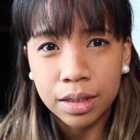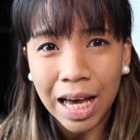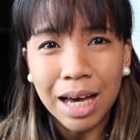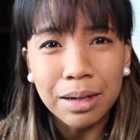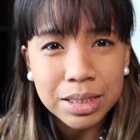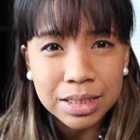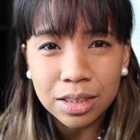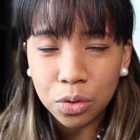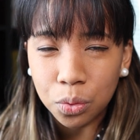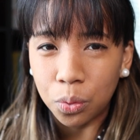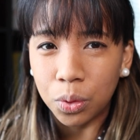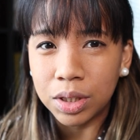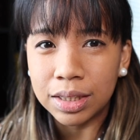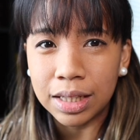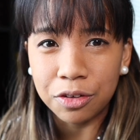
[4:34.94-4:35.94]
I still
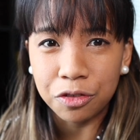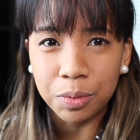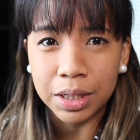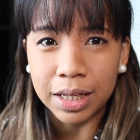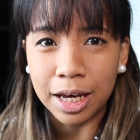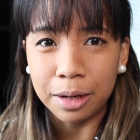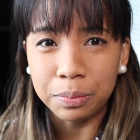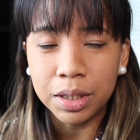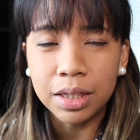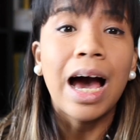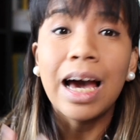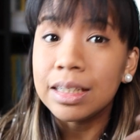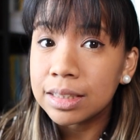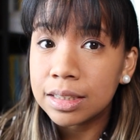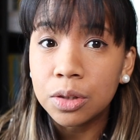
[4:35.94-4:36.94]
wouldn't have been happy.
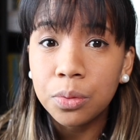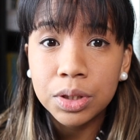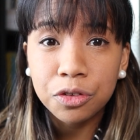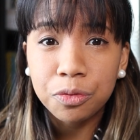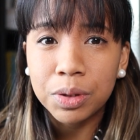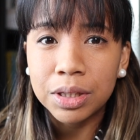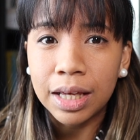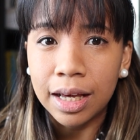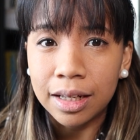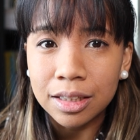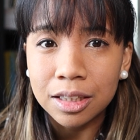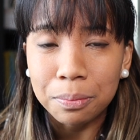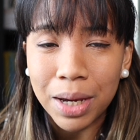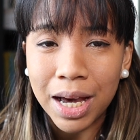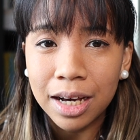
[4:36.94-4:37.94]
I still would have been
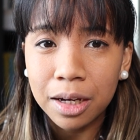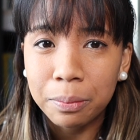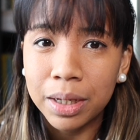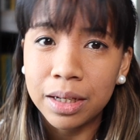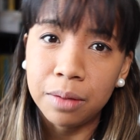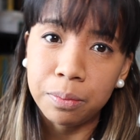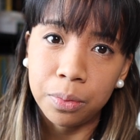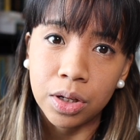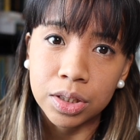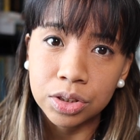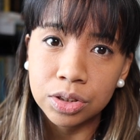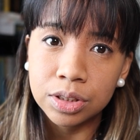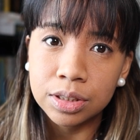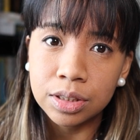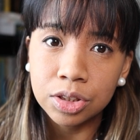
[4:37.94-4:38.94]
held back by
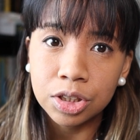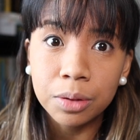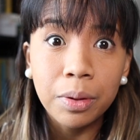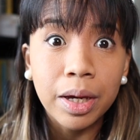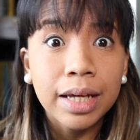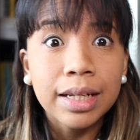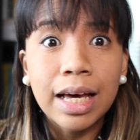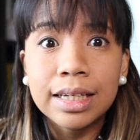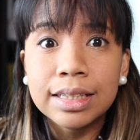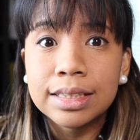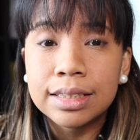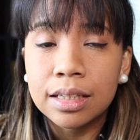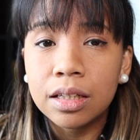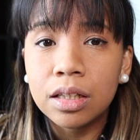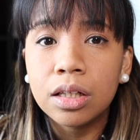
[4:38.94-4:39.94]
imposter syndrome, and I
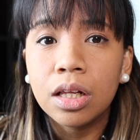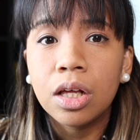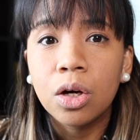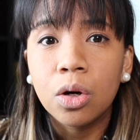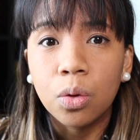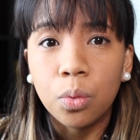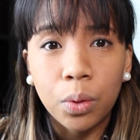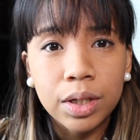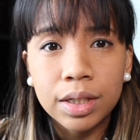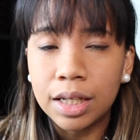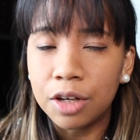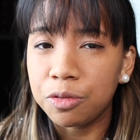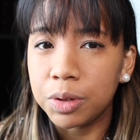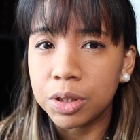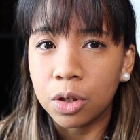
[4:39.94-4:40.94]
still wouldn't
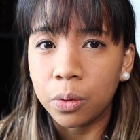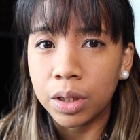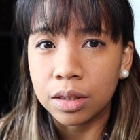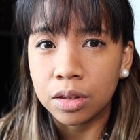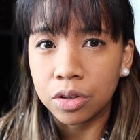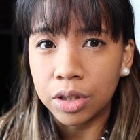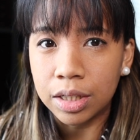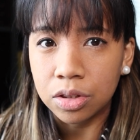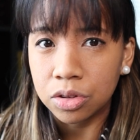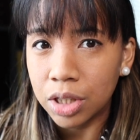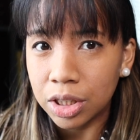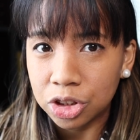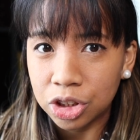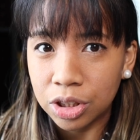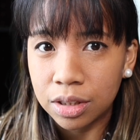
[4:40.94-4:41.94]
have been going in the right
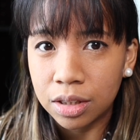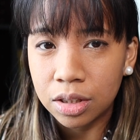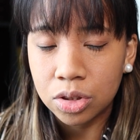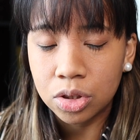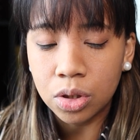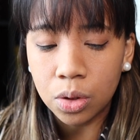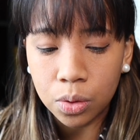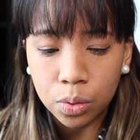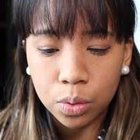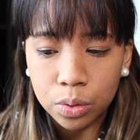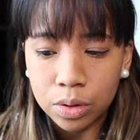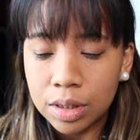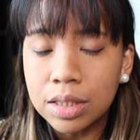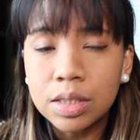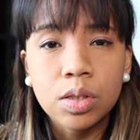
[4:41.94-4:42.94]
direction. So
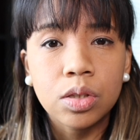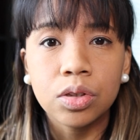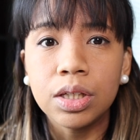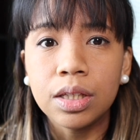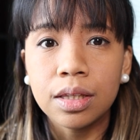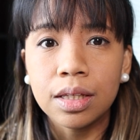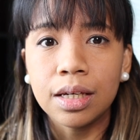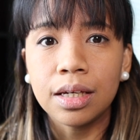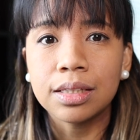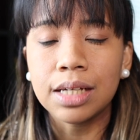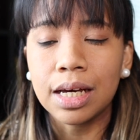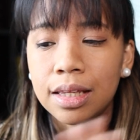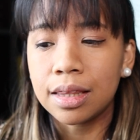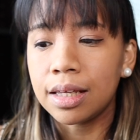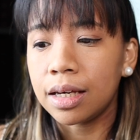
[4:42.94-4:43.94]
these three things,
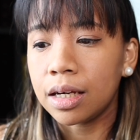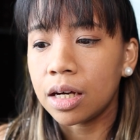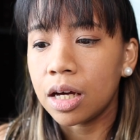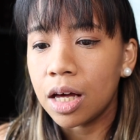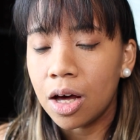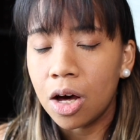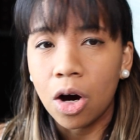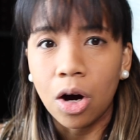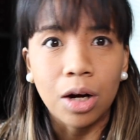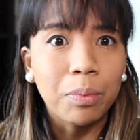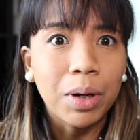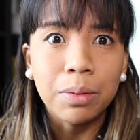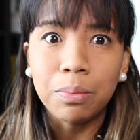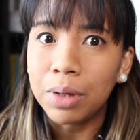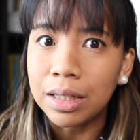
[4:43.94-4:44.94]
I think, are
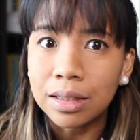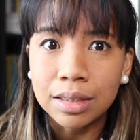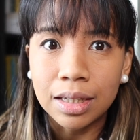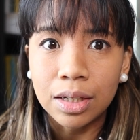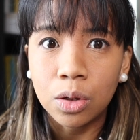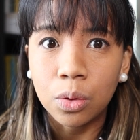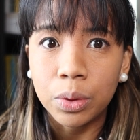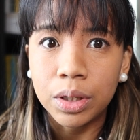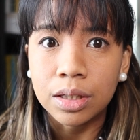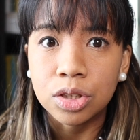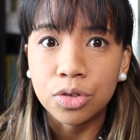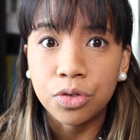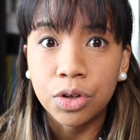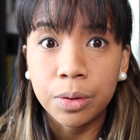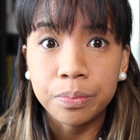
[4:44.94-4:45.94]
my main takeaways
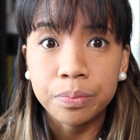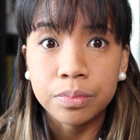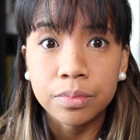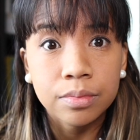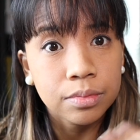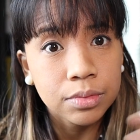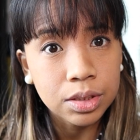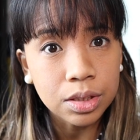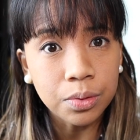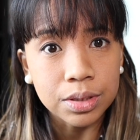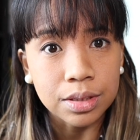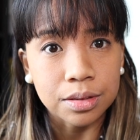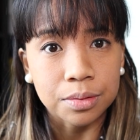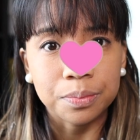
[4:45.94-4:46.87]
from Stoicism.